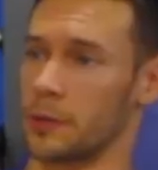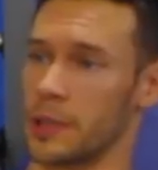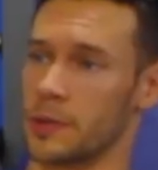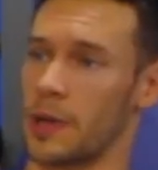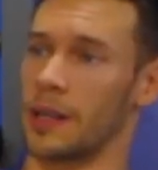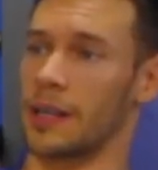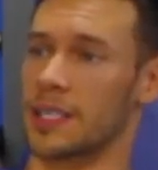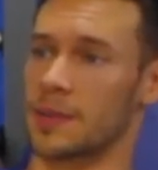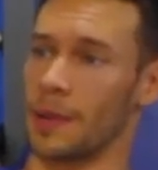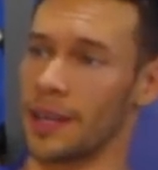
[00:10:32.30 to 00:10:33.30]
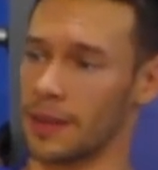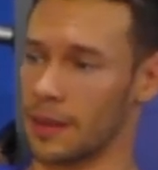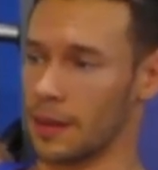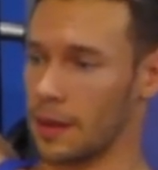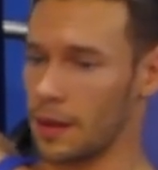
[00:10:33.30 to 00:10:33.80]
The reason why I like Smith
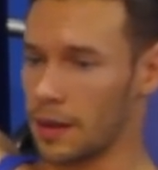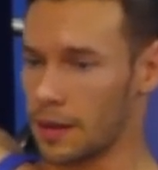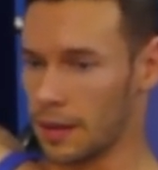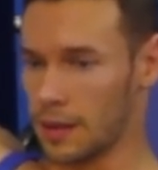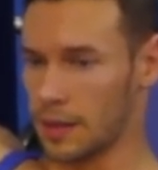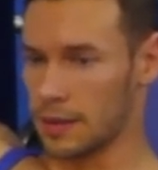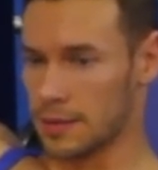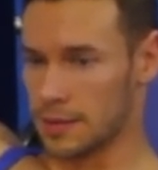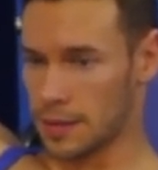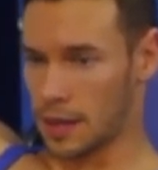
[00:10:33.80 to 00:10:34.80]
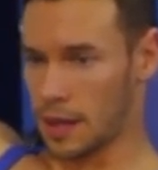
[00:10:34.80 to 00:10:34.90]
is